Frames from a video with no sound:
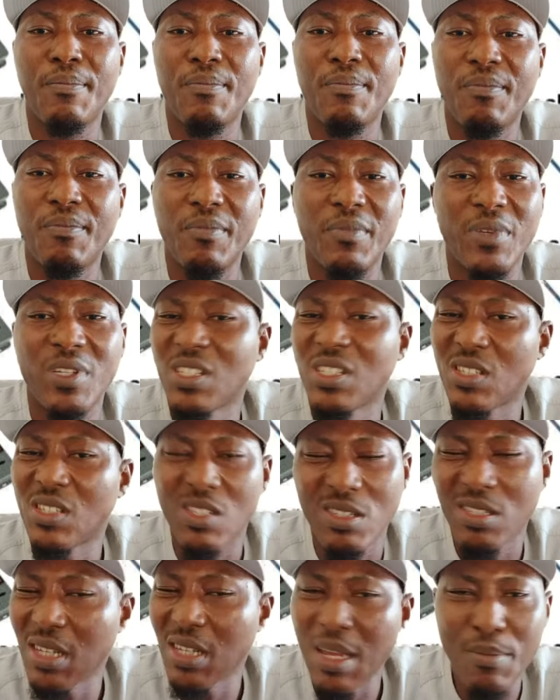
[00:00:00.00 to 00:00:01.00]
same
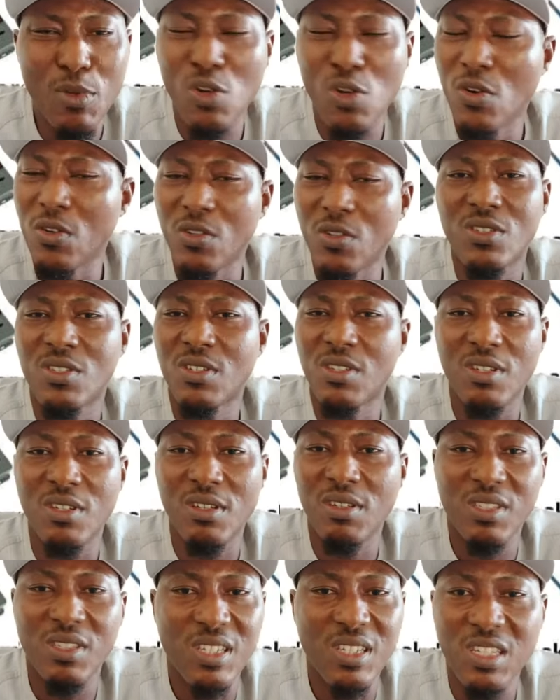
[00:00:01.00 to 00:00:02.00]
goes.
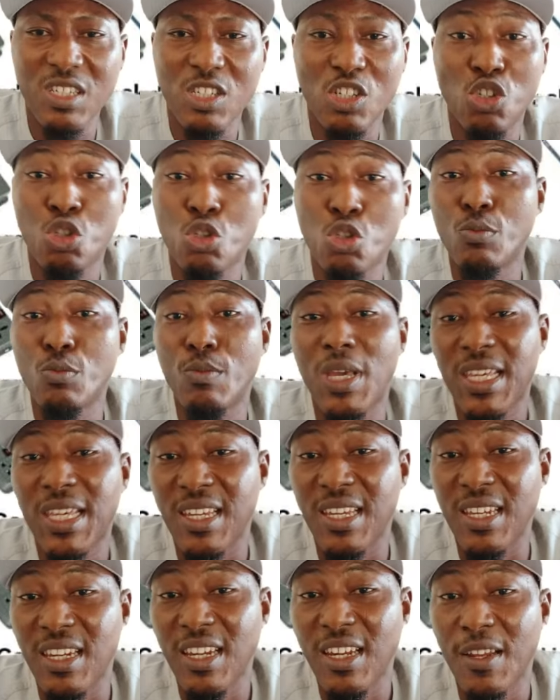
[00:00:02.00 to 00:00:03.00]
This shoemaking.
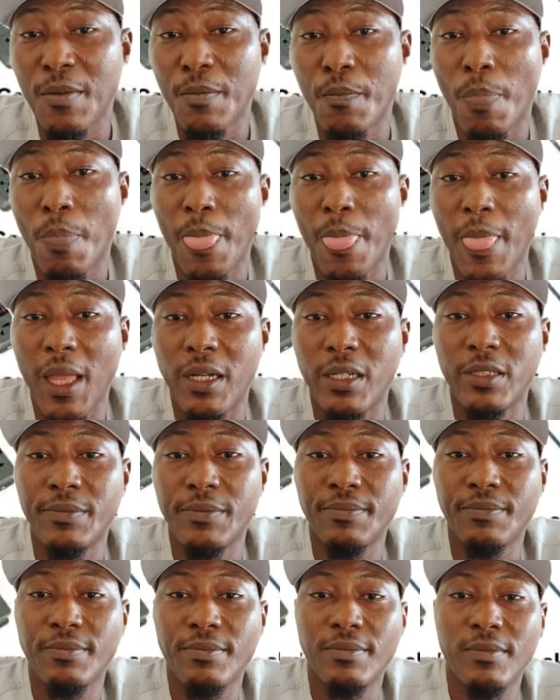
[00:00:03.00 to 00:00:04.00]

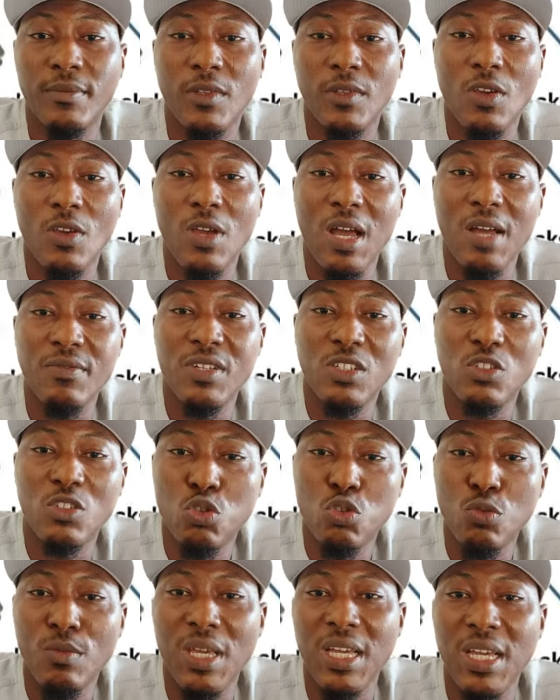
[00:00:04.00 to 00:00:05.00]
You have the
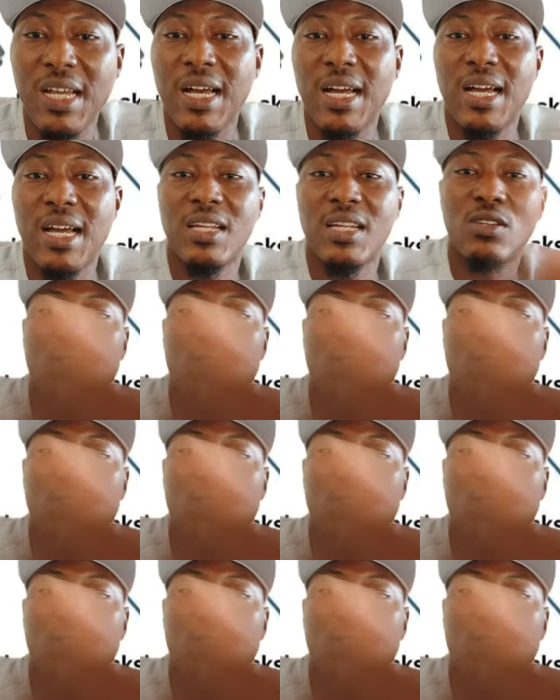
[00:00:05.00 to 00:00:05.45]
shoemaker and those